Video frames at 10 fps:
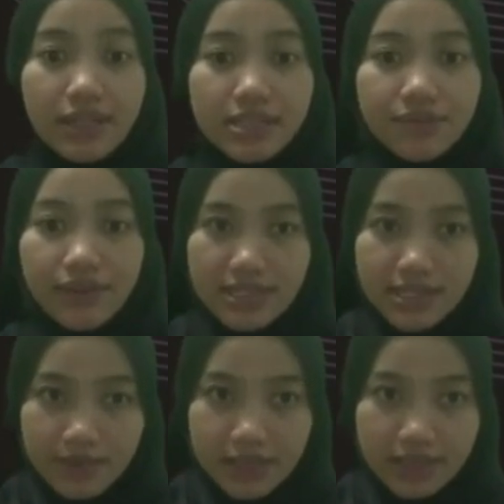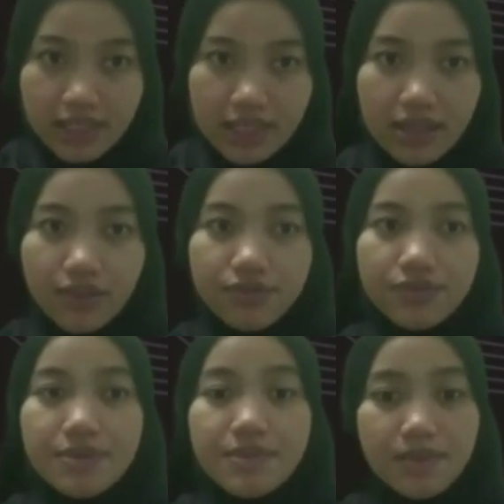flexibility,
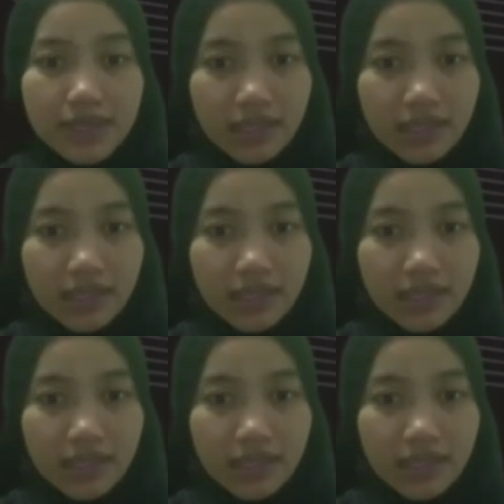firm's market